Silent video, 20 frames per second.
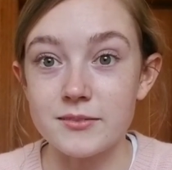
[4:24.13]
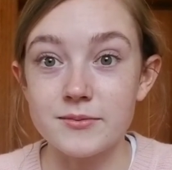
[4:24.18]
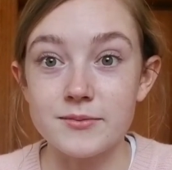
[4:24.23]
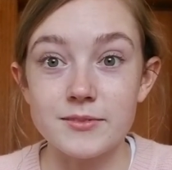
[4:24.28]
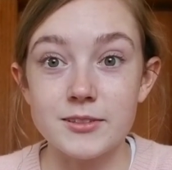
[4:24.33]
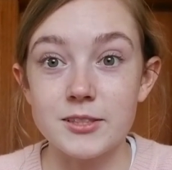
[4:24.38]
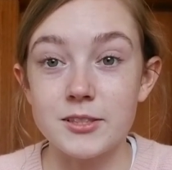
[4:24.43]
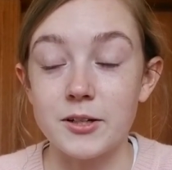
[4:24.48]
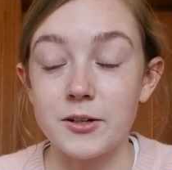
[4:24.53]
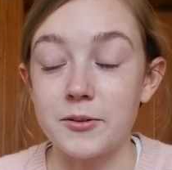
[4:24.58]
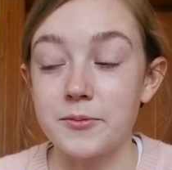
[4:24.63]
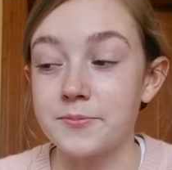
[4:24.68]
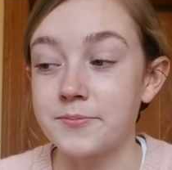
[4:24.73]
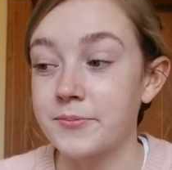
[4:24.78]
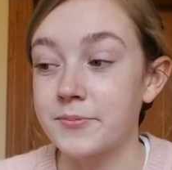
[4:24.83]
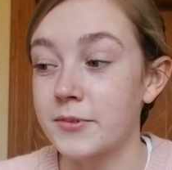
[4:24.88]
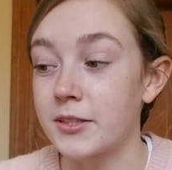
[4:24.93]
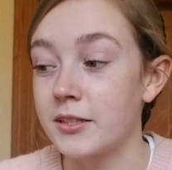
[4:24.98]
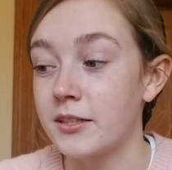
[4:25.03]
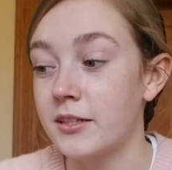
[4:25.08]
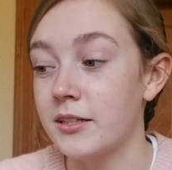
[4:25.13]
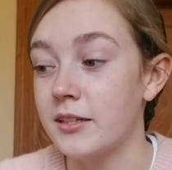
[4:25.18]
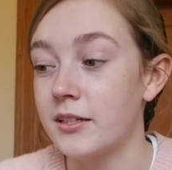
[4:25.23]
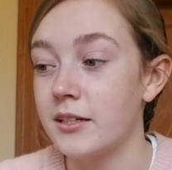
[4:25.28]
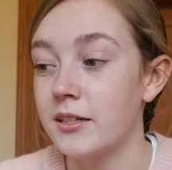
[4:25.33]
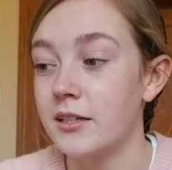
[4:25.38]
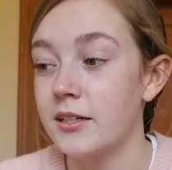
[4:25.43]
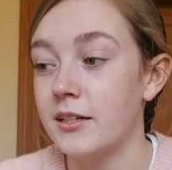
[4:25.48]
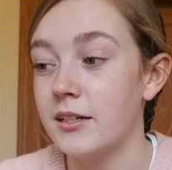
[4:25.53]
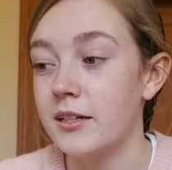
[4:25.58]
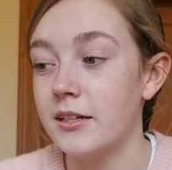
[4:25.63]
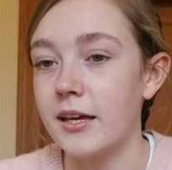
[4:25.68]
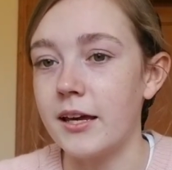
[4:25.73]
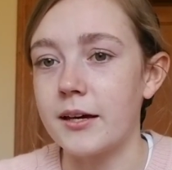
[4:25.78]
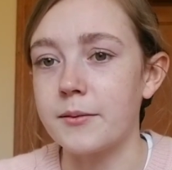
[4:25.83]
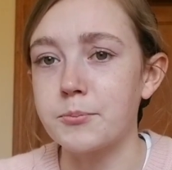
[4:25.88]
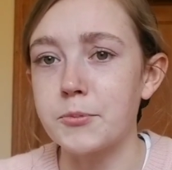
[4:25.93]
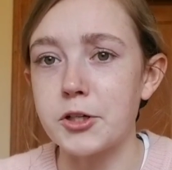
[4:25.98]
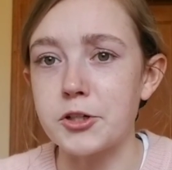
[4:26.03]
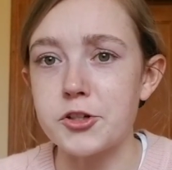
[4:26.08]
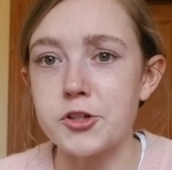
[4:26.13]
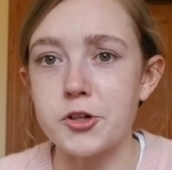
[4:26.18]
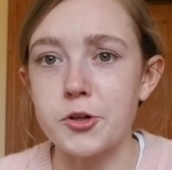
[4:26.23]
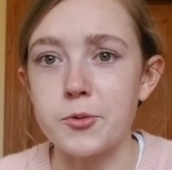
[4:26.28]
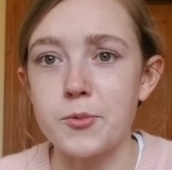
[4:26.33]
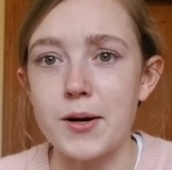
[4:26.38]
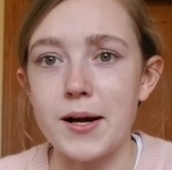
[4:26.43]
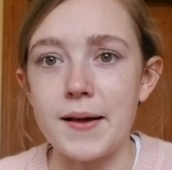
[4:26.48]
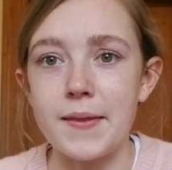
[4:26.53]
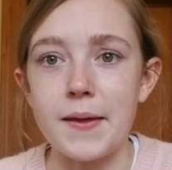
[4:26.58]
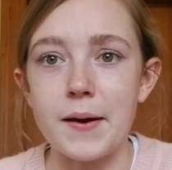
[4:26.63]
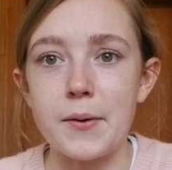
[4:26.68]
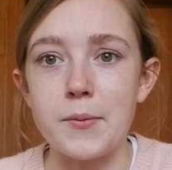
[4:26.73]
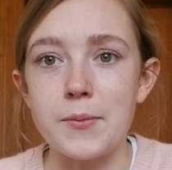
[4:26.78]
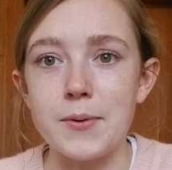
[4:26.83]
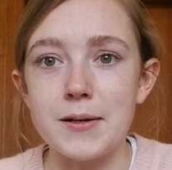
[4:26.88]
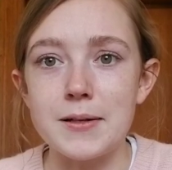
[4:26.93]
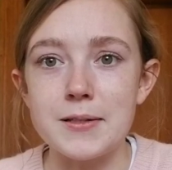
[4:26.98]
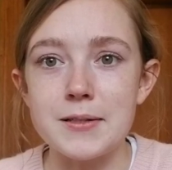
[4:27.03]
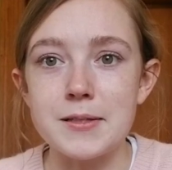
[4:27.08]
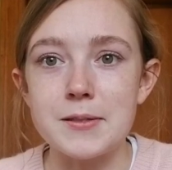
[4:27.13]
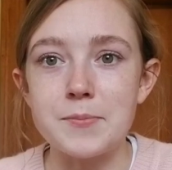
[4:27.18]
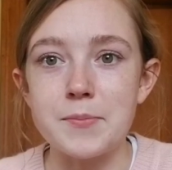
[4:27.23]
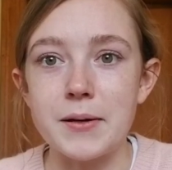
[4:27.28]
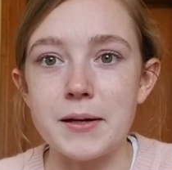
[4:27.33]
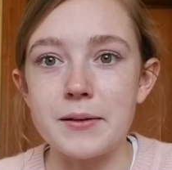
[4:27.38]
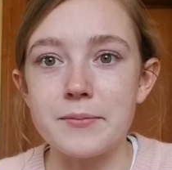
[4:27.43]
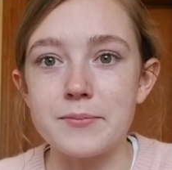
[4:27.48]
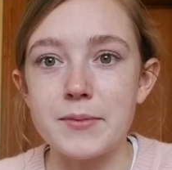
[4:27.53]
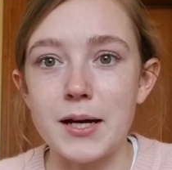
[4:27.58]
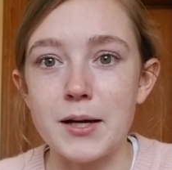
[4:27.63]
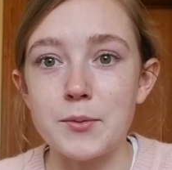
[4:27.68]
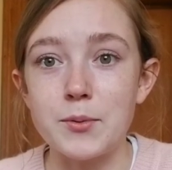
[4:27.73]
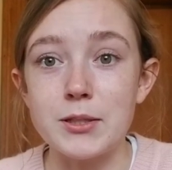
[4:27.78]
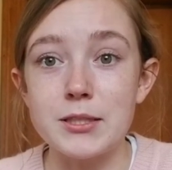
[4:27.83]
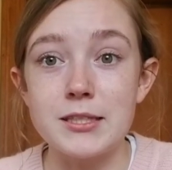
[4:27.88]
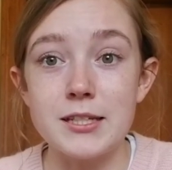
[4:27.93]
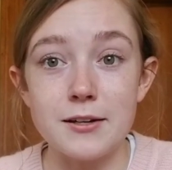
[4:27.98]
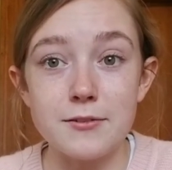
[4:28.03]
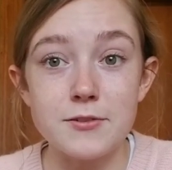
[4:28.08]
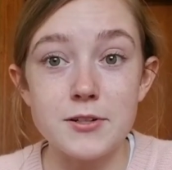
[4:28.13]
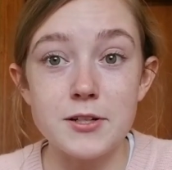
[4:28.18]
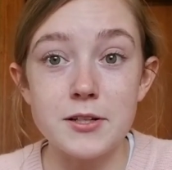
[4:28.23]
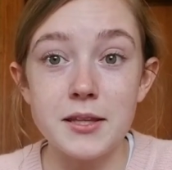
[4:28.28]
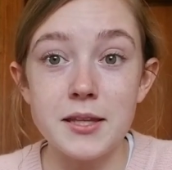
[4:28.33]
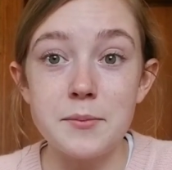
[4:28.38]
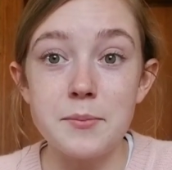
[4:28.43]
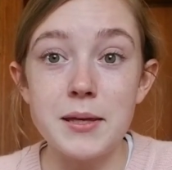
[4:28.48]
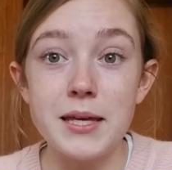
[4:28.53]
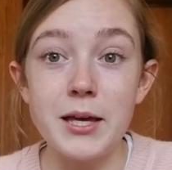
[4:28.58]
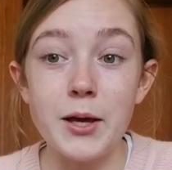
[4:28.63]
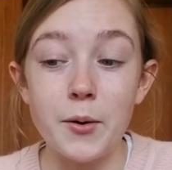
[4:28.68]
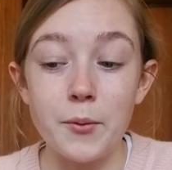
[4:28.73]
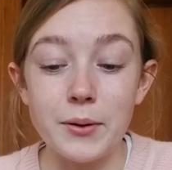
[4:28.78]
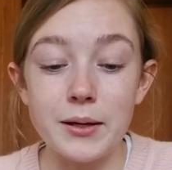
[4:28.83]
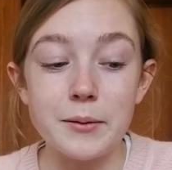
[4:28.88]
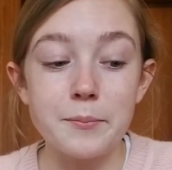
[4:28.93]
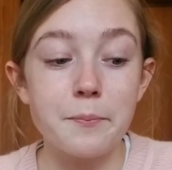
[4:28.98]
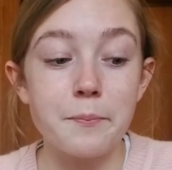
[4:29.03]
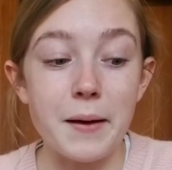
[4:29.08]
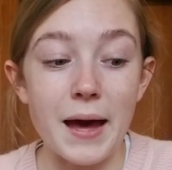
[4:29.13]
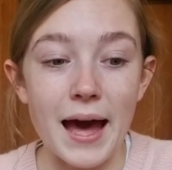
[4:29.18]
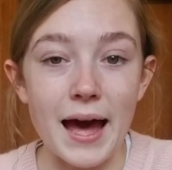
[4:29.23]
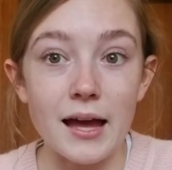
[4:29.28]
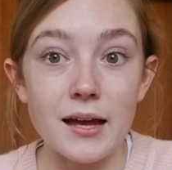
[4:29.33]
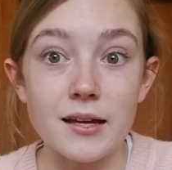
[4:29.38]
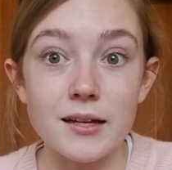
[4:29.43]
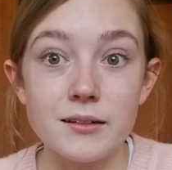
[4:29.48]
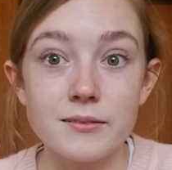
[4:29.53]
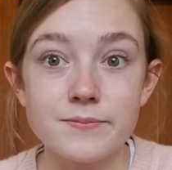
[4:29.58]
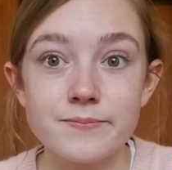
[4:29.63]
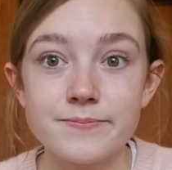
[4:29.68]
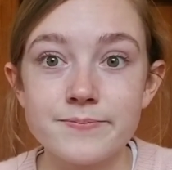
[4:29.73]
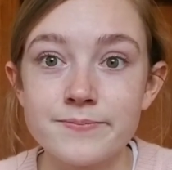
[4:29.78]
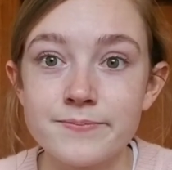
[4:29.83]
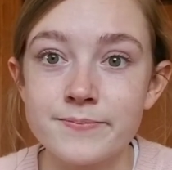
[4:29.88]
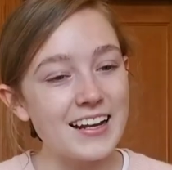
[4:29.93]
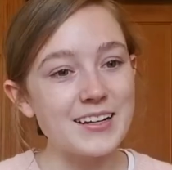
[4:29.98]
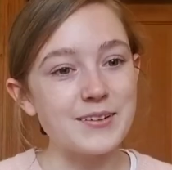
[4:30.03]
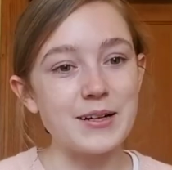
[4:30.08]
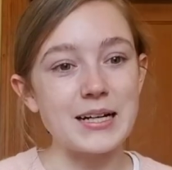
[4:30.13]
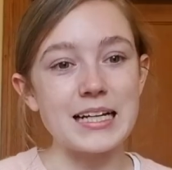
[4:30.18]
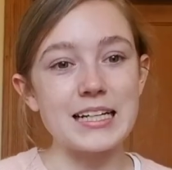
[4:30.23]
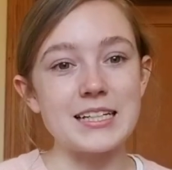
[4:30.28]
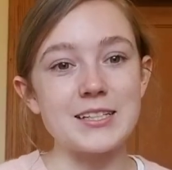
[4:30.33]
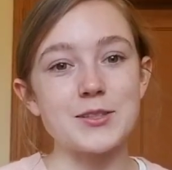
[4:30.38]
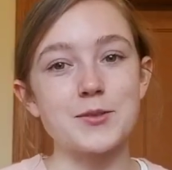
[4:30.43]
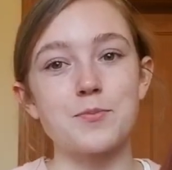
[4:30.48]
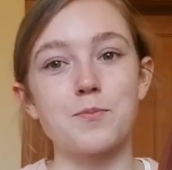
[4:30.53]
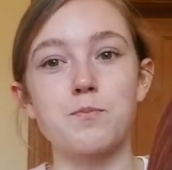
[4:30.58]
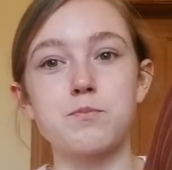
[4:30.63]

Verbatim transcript: So yeah, I'm not sure why that was, but I will definitely be going back. Anyways,